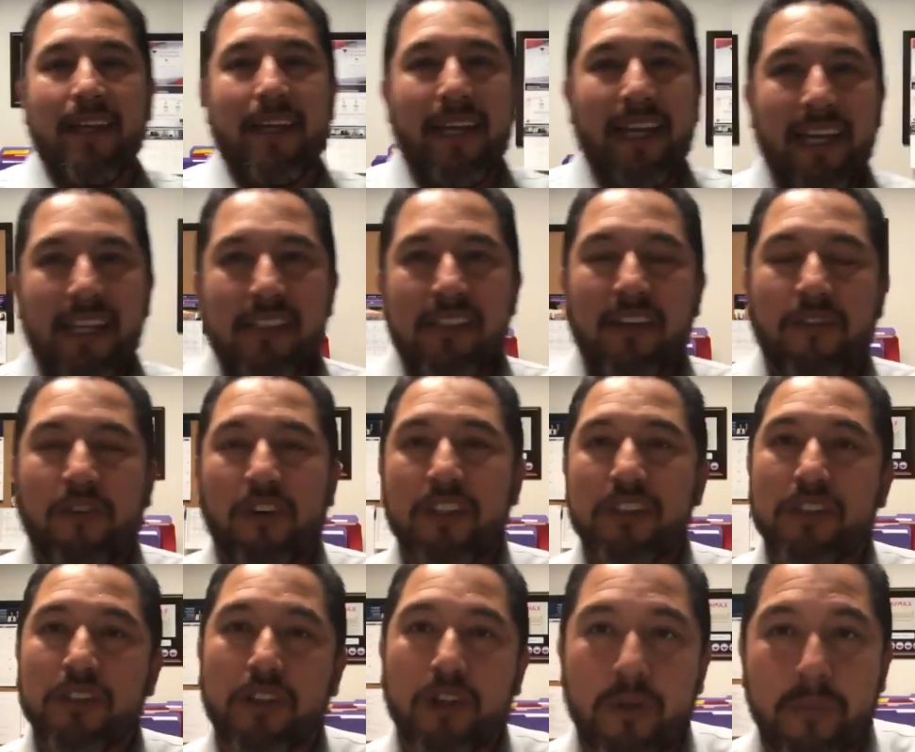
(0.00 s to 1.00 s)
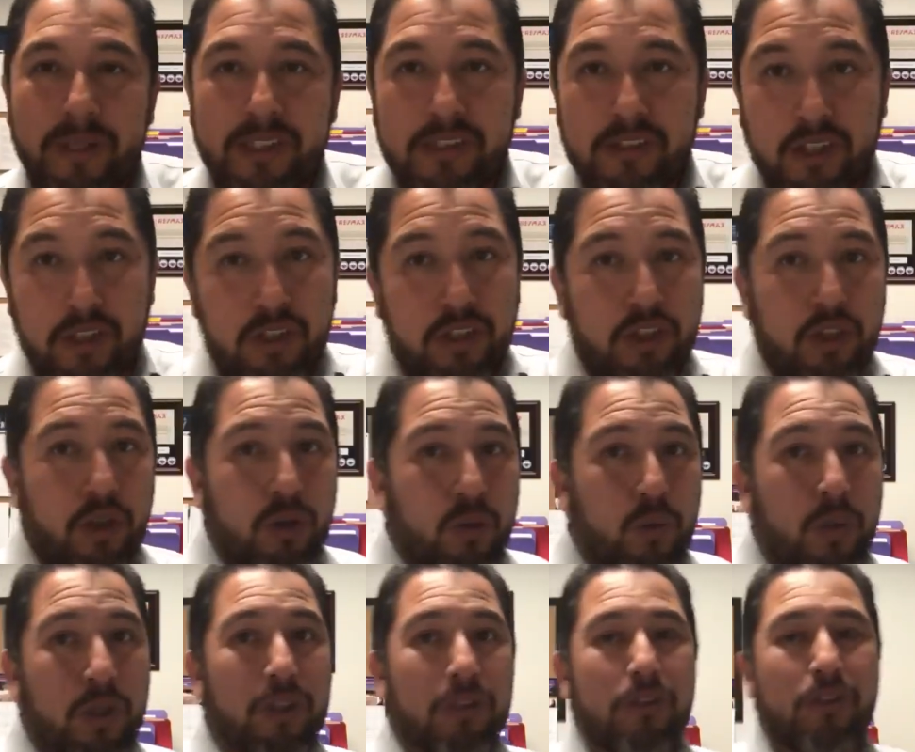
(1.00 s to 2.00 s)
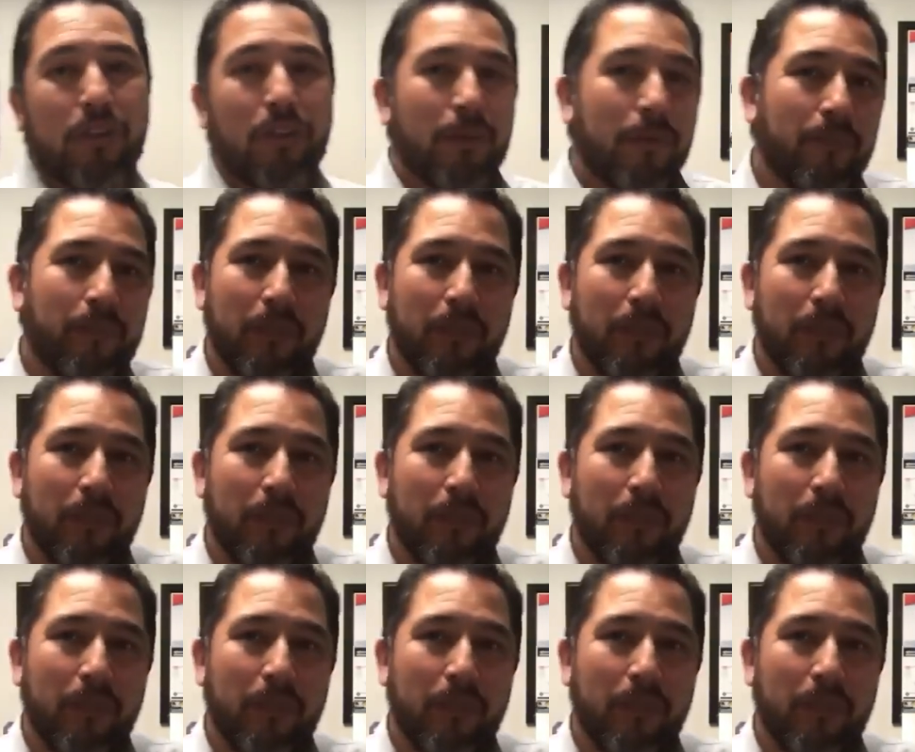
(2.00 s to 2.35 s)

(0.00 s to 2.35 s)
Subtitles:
Hey, it's Alfonso Gomez, your realtor.